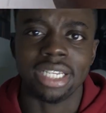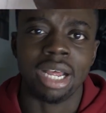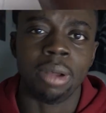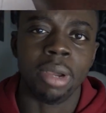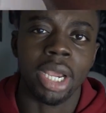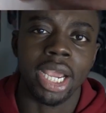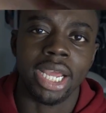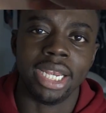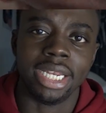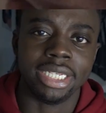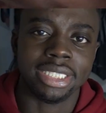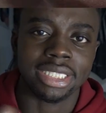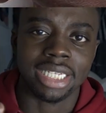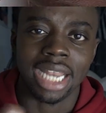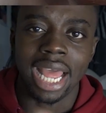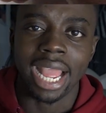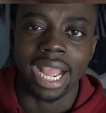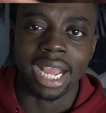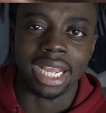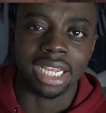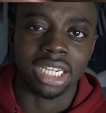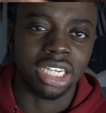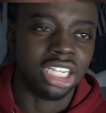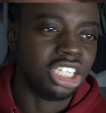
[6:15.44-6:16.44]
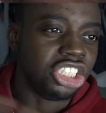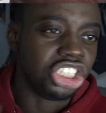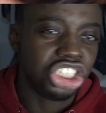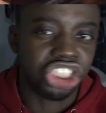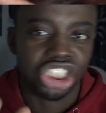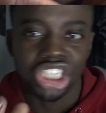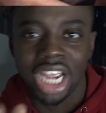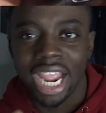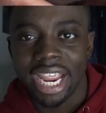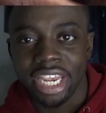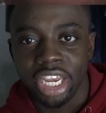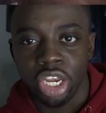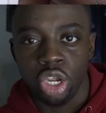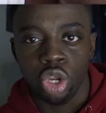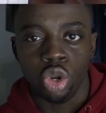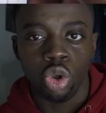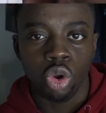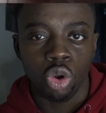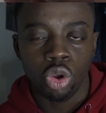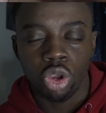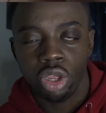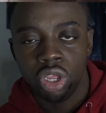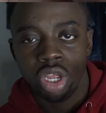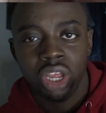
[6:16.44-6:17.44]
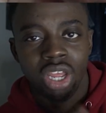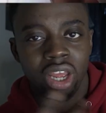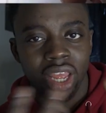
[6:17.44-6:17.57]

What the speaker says: How am I going to get these like shiny look